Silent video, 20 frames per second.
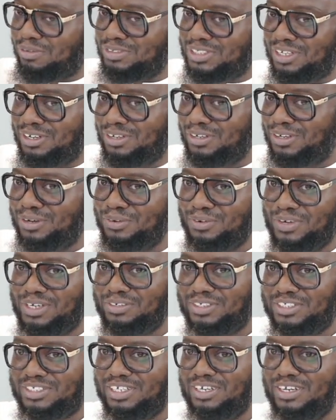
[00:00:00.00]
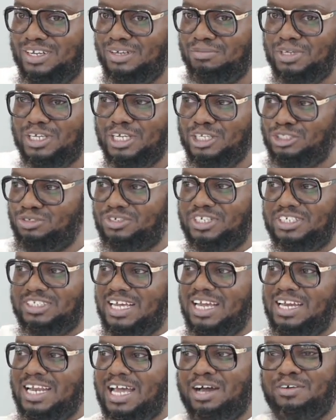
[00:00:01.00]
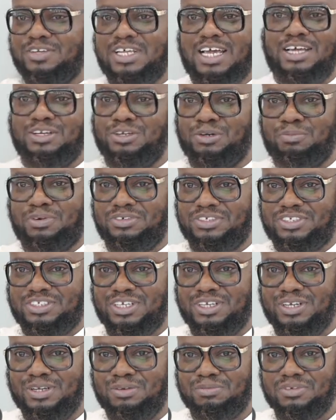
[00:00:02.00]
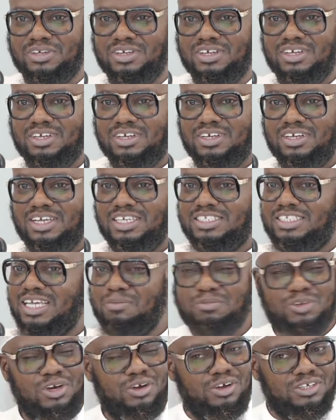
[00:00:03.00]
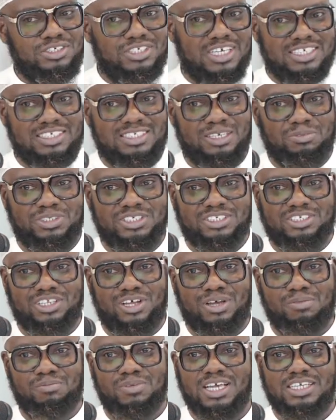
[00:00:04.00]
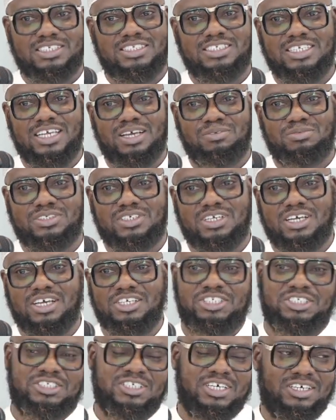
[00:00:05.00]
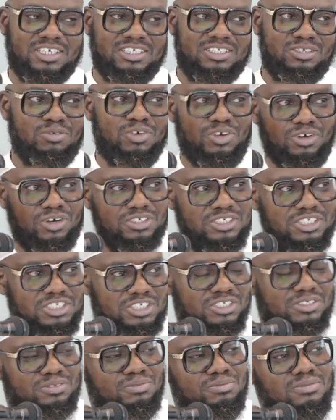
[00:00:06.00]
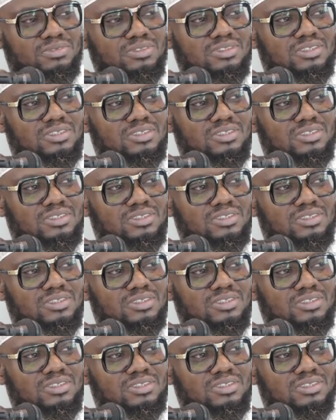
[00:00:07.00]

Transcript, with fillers: the Prophet wasallam, he took his hand out of the hand of the Prophet sallallahu He said, "I'm not going to accept Islam except ashtarit with a condition."